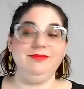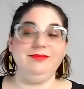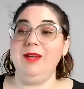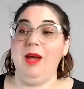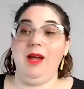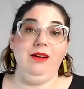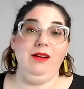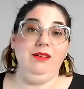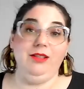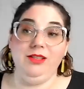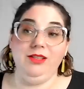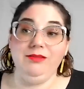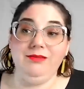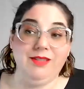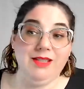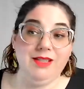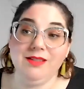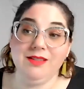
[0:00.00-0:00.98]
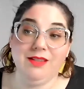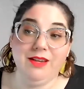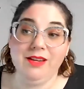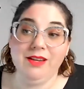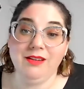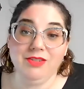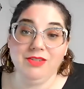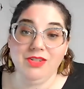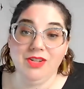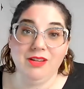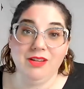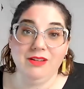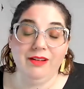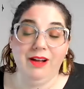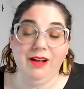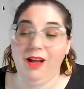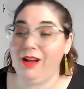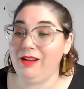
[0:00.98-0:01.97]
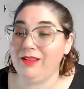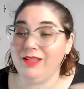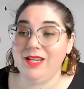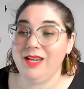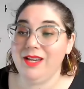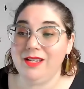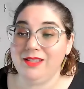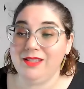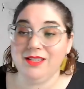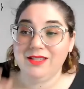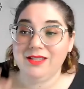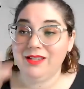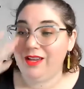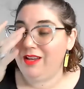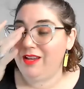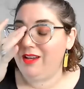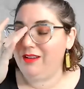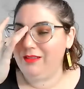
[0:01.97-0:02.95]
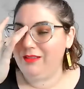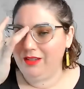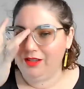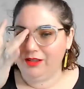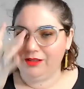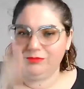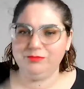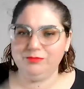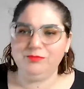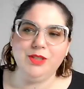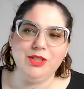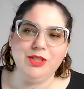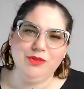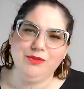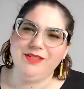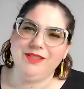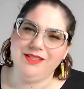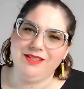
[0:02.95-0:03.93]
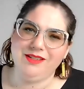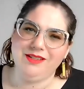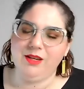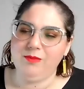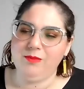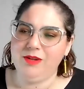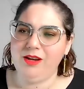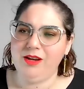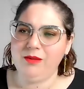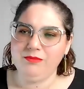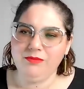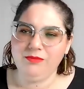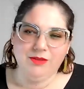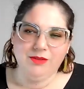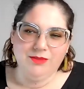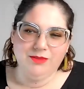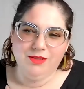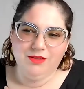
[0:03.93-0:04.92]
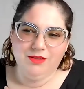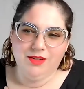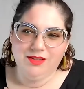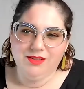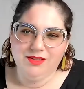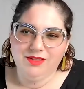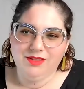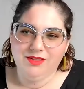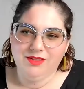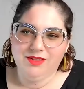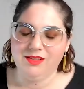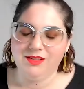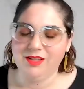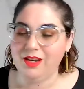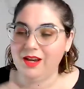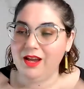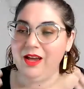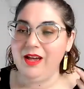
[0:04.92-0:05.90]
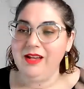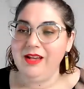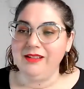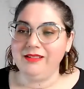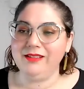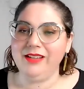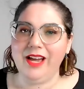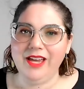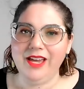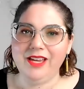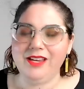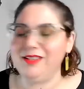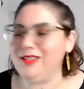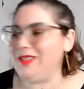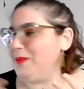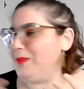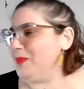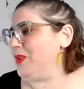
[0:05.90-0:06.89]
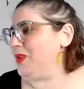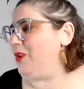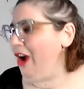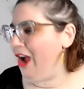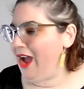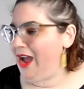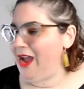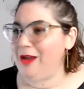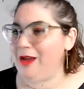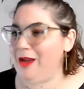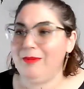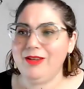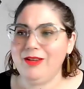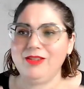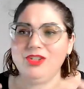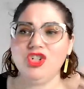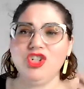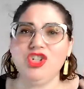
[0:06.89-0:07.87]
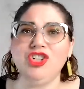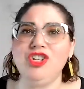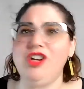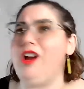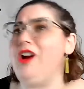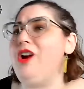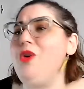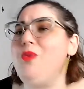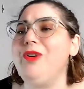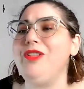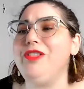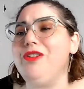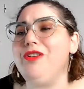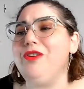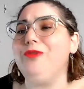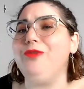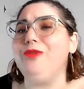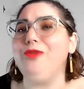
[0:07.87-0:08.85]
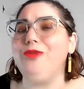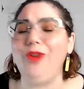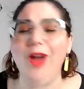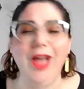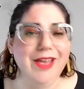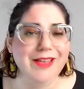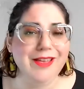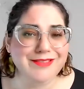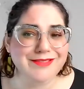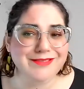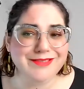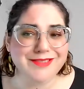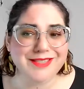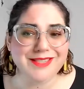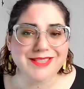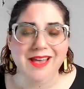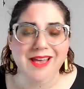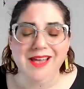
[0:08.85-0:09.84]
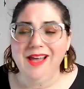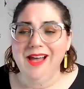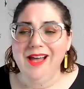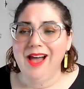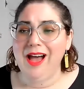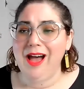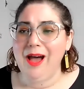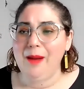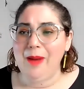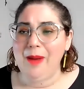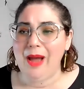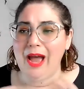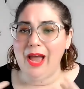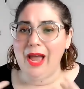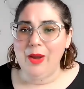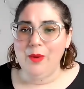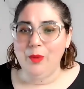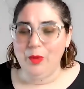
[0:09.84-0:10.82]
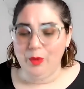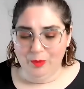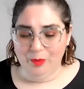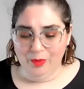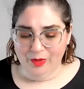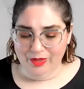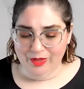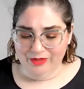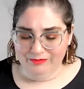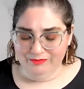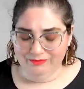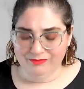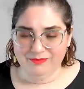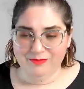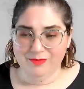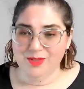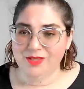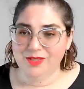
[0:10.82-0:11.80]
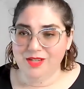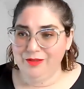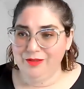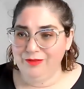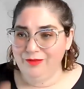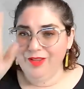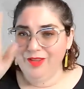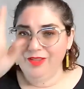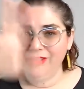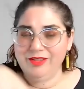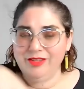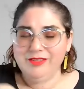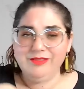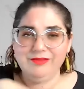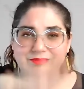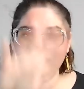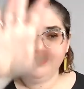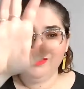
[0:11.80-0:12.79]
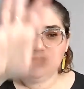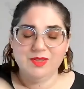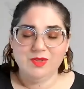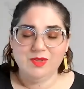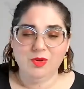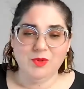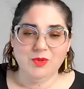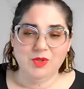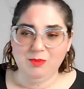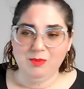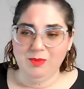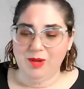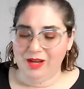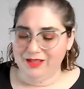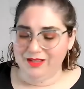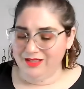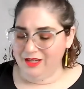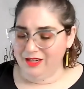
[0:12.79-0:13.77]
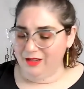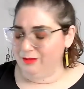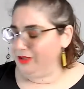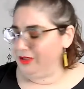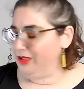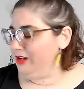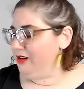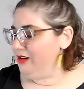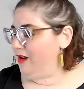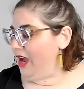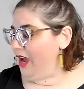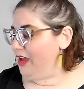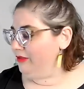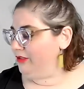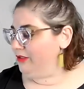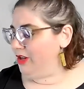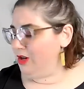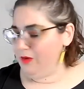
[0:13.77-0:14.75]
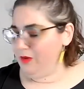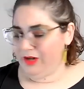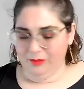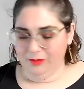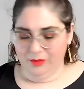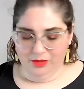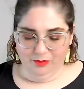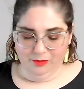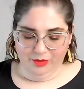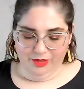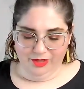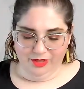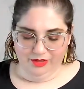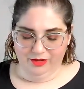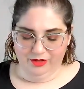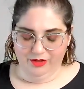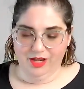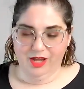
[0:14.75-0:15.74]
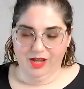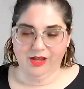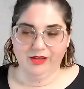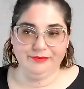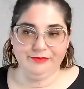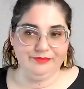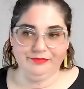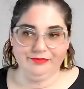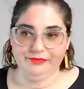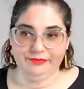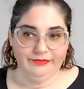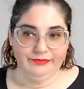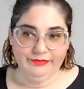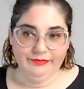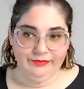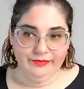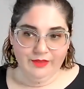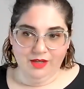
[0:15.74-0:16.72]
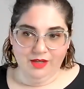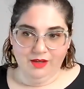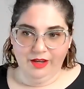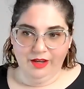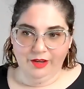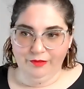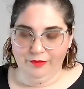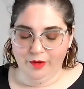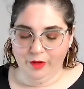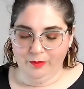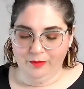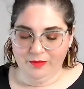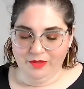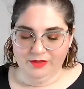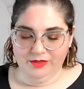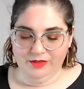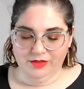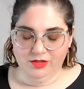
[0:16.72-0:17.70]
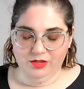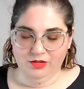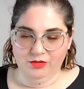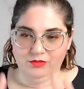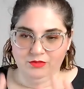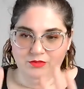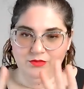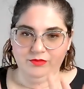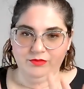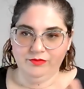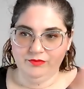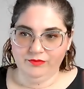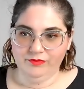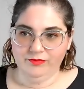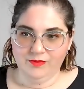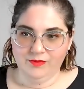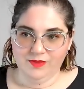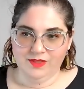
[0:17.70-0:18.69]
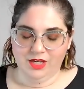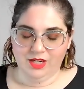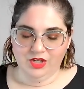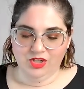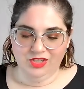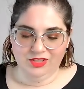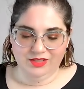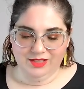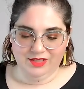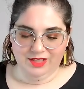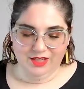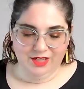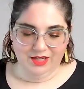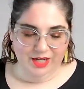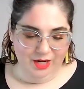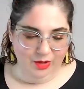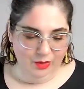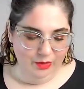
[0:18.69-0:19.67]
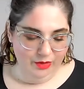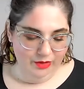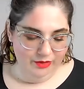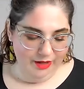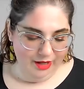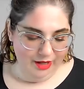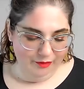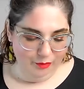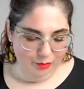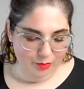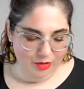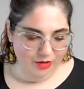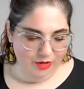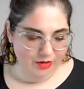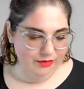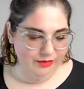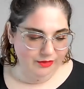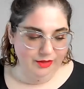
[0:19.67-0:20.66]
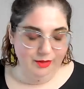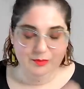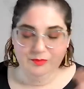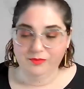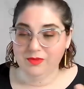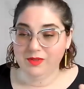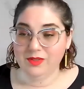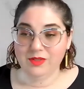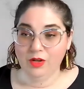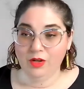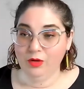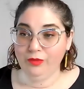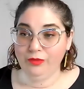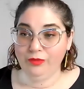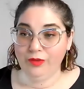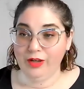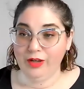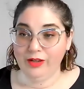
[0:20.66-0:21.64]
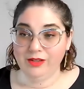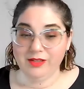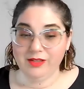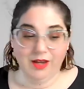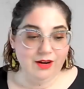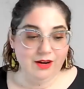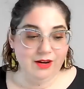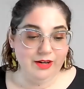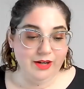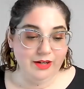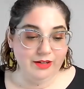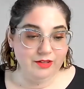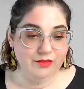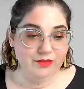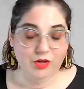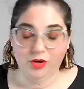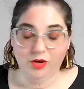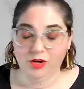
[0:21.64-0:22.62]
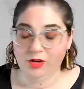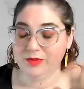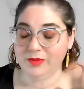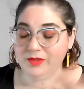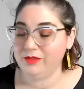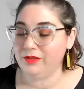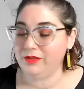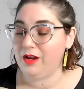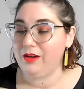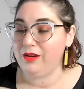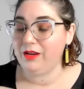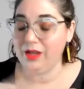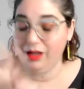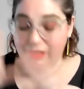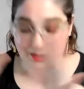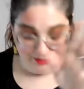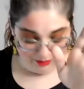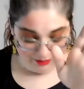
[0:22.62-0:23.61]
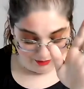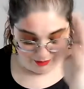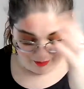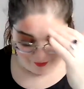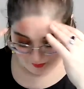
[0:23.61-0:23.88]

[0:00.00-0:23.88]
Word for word: I don't know, dislike, shit. I'll take a dislike, you know, but don't dislike me. I'm, I'm too nice to dislike. Like, subscribe, share with your friends. Um, I will put stuff in the description box down below. I don't know what I'm going to put in there yet. I filmed these two sections like an hour and a half apart and I'm so fucking tired. I don't even know how I'm still talking and I still have